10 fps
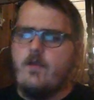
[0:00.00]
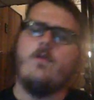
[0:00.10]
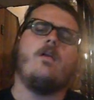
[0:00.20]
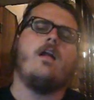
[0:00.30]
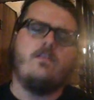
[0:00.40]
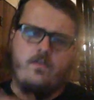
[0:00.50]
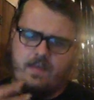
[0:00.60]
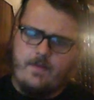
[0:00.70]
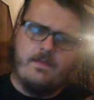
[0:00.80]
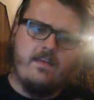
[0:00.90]
or I'll do
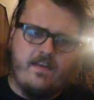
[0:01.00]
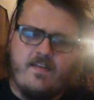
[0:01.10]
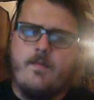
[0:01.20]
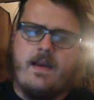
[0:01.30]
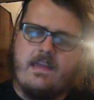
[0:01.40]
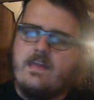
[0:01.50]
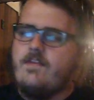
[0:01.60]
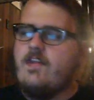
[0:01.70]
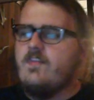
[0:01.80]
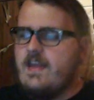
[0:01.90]
the updates as I buy
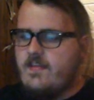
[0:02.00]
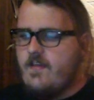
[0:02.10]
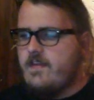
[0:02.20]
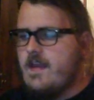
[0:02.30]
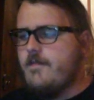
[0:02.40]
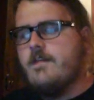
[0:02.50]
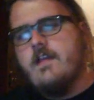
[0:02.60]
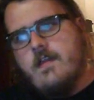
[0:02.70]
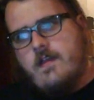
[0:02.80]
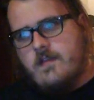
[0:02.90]
DVDs and as I have enough
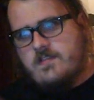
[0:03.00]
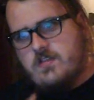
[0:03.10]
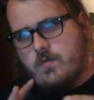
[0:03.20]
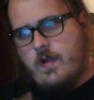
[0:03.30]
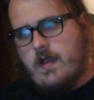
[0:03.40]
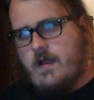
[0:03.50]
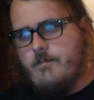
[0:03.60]
to